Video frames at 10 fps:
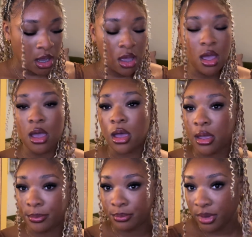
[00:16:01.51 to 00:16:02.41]

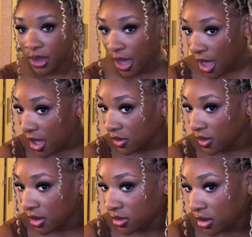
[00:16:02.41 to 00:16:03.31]
But I
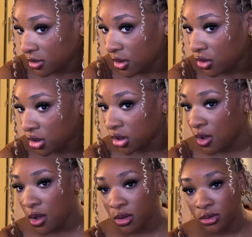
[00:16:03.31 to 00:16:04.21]
think that they're gonna
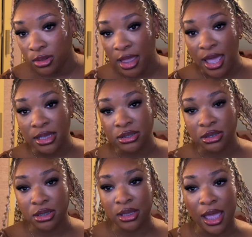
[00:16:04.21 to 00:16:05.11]
last.
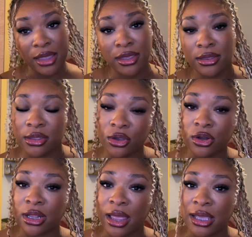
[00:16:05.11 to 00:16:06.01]
I think that they're gonna
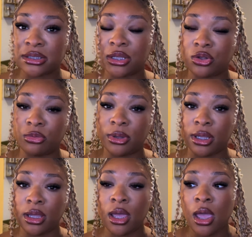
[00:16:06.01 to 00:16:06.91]
last a little
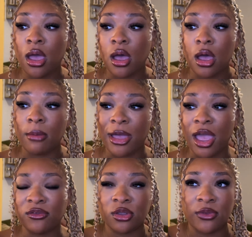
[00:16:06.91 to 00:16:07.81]
bit. I
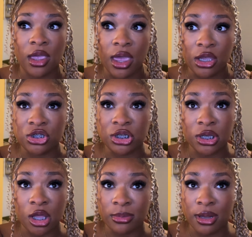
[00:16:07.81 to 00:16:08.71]
have a vacation
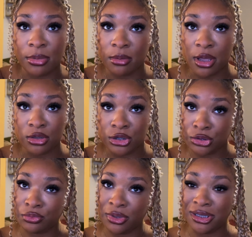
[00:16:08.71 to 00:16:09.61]
coming up in about 2
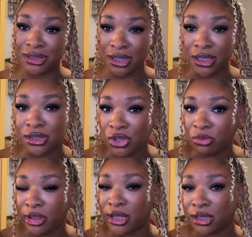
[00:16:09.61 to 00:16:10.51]
weeks, and I still
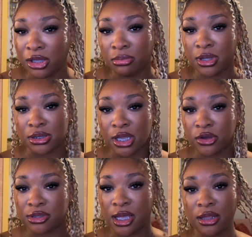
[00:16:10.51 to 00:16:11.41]
plan to keep this
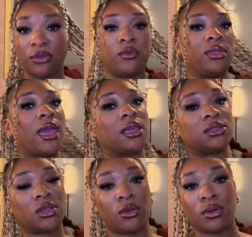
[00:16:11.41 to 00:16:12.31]
hairstyle in for that.
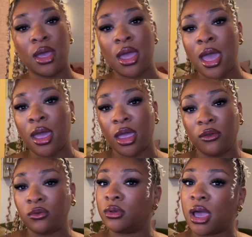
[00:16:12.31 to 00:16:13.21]
So if
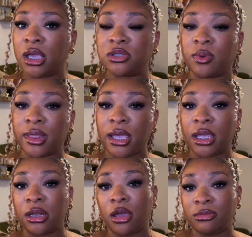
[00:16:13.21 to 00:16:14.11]
you guys would like an
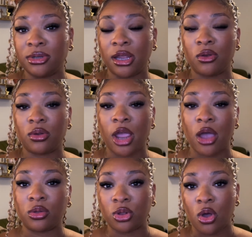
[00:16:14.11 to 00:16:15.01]
update on how
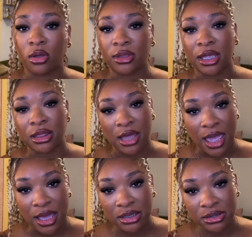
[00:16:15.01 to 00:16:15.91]
long they
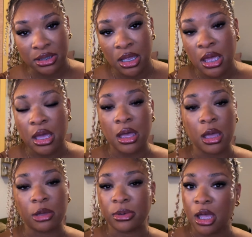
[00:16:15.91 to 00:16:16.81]
last,
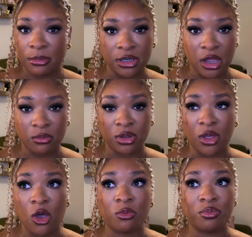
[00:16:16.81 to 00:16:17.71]
comment down
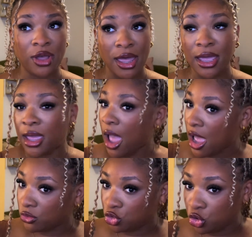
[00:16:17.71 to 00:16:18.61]
below. But I
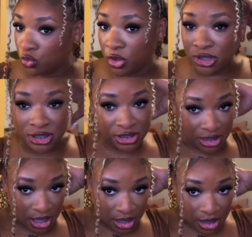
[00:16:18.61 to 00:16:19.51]
do want to
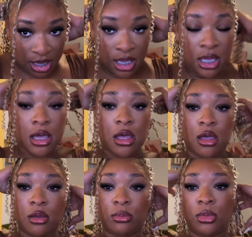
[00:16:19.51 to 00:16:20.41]
say,
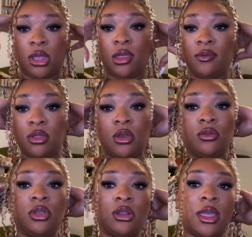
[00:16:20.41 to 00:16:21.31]
even though
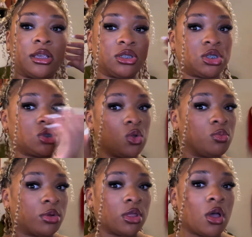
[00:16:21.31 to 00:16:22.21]
they're like
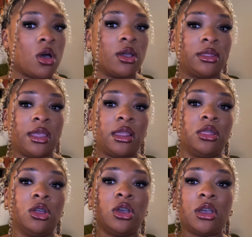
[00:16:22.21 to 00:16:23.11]
super long and they
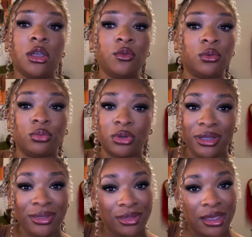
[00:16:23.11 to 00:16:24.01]
look really
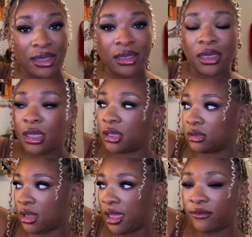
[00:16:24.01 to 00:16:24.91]
thick and
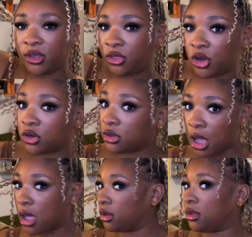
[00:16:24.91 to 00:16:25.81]
heavy, they're not.